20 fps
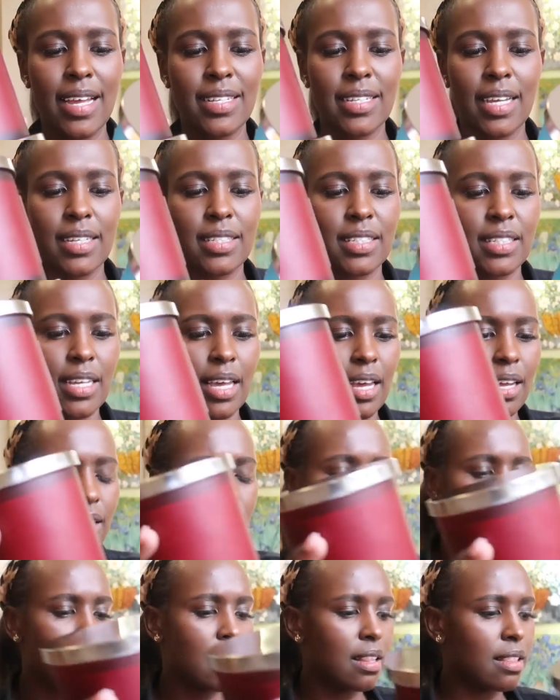as I
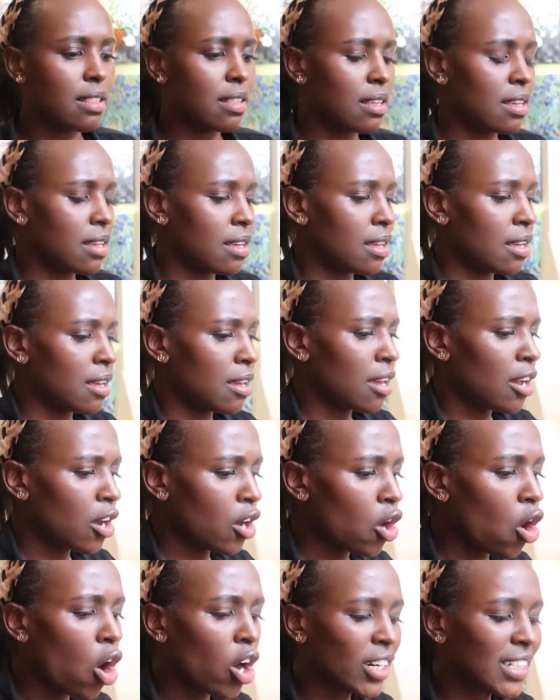said, the
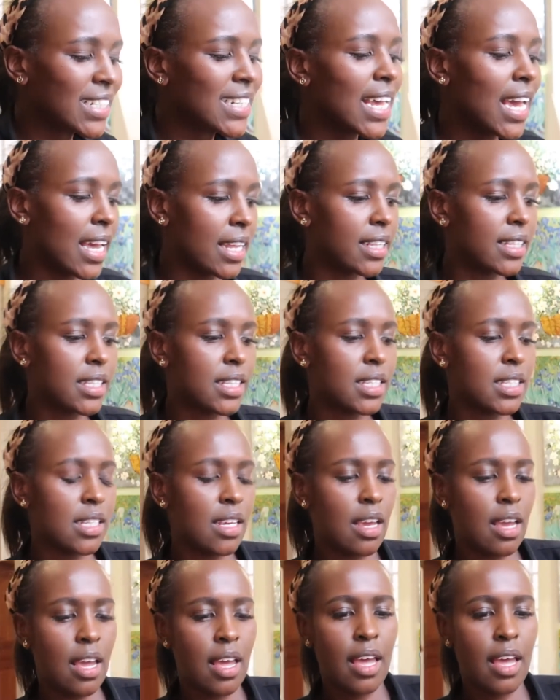contents.